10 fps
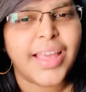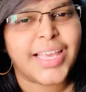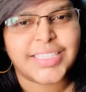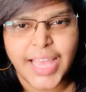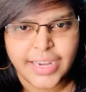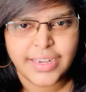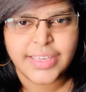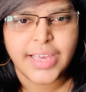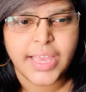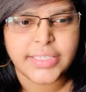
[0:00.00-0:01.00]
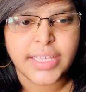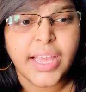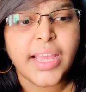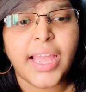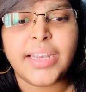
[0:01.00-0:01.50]
Exactly guys.
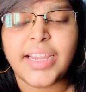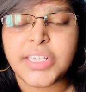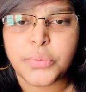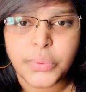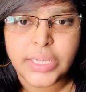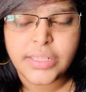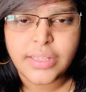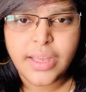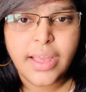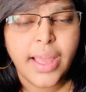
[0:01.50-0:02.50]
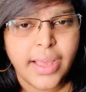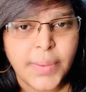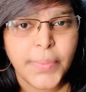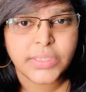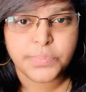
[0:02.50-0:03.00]
And it will
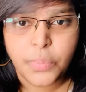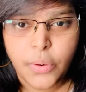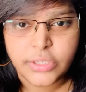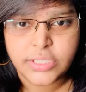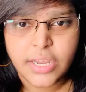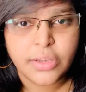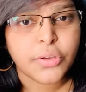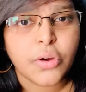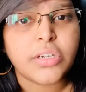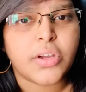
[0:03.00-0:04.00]
help us boost good